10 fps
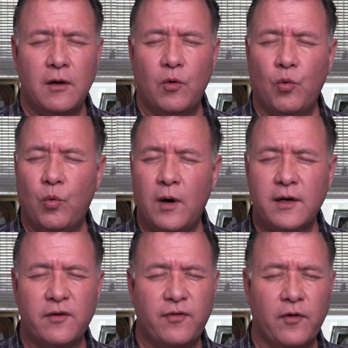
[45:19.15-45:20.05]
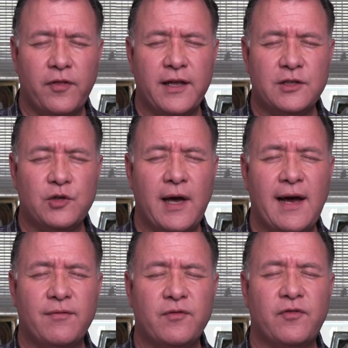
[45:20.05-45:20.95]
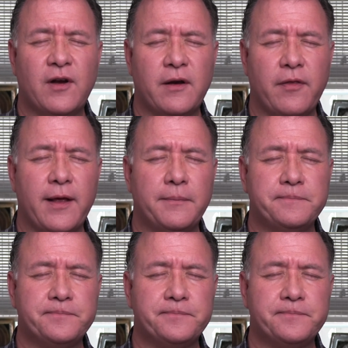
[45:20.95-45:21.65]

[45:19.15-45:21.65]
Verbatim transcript: wonderful things you have in front of them.